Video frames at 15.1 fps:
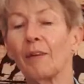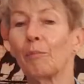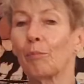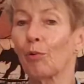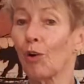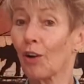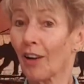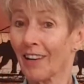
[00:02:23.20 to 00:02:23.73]

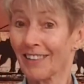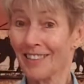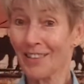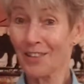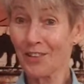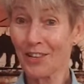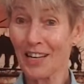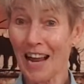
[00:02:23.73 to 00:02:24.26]
product that
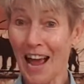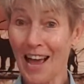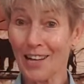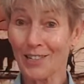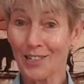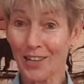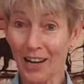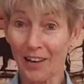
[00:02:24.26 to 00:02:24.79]
you can
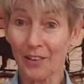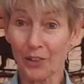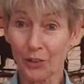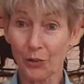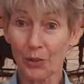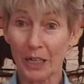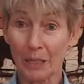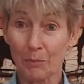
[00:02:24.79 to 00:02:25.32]
add to other
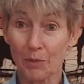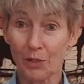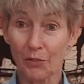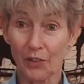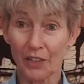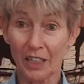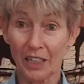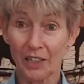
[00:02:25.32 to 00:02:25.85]
creams if
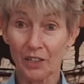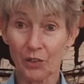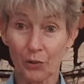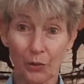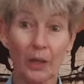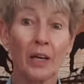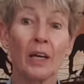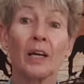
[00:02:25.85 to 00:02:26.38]
you need
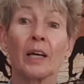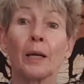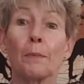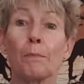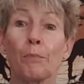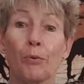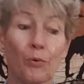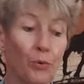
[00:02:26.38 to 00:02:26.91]
to
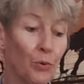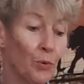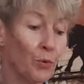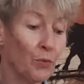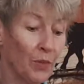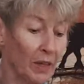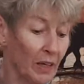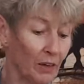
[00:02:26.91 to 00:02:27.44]

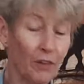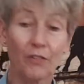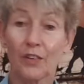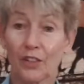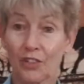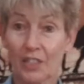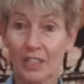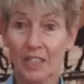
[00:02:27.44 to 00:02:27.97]
improve the
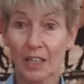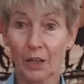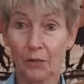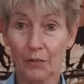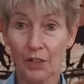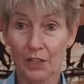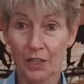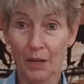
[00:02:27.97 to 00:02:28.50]
efficiency of
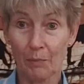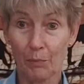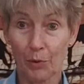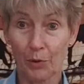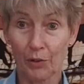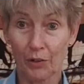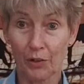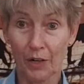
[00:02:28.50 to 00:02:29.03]
your
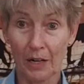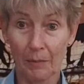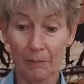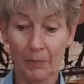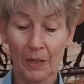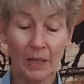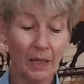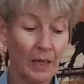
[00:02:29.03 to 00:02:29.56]
sunburn cream,
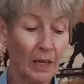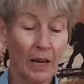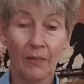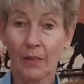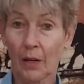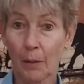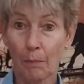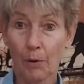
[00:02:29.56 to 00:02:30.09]
and
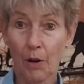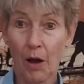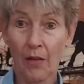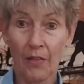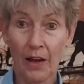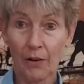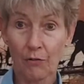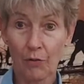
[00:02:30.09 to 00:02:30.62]
then apply
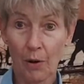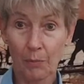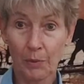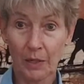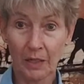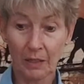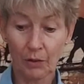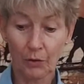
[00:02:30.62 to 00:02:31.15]
that and rub it
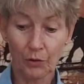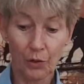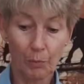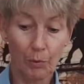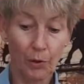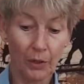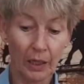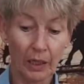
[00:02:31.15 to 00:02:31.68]
in on your
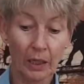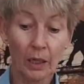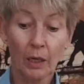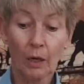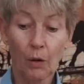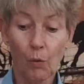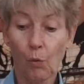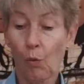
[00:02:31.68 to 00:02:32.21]
body,
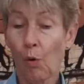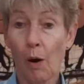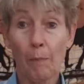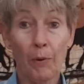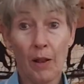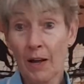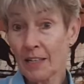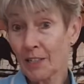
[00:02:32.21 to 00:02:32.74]
or
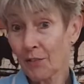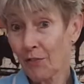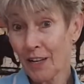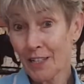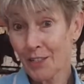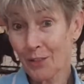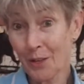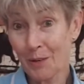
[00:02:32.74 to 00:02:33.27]
apply it to face
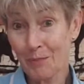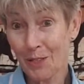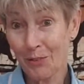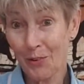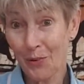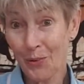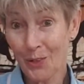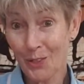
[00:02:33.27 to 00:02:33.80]
creams if
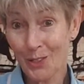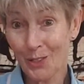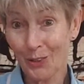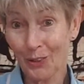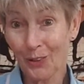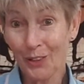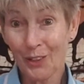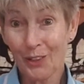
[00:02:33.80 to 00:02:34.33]
you want to.
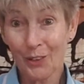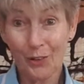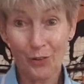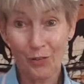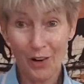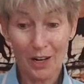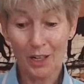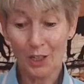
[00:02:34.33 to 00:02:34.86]
You'll
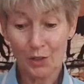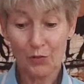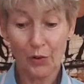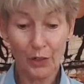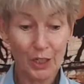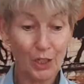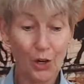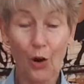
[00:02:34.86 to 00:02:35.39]
find it's
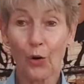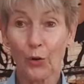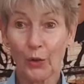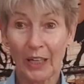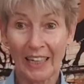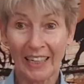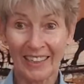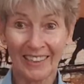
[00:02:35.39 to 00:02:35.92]
very
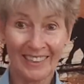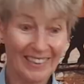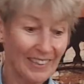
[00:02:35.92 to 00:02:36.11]
toning.